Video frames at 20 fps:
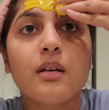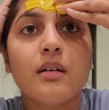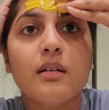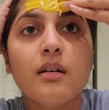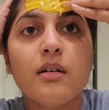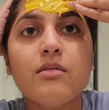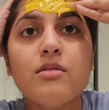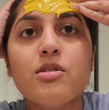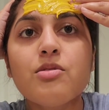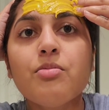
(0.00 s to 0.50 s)

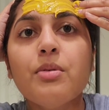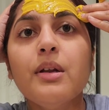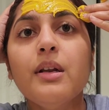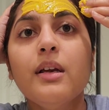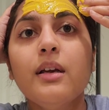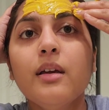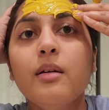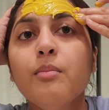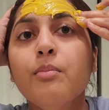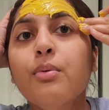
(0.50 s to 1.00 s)
Now it's
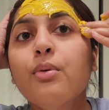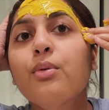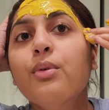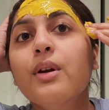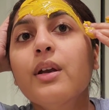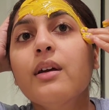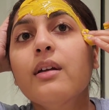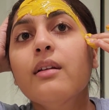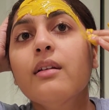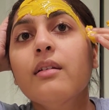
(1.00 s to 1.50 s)
really
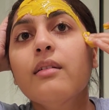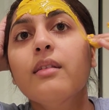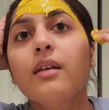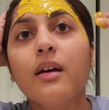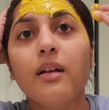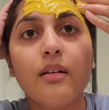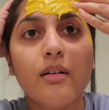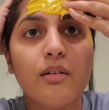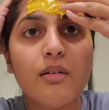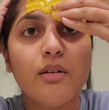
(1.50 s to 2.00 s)
important
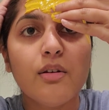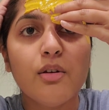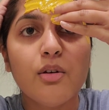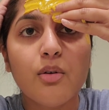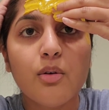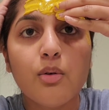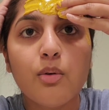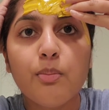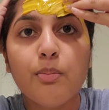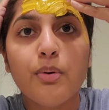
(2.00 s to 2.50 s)
that
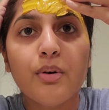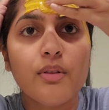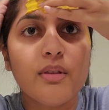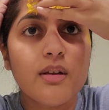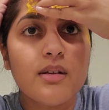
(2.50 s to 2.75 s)
you put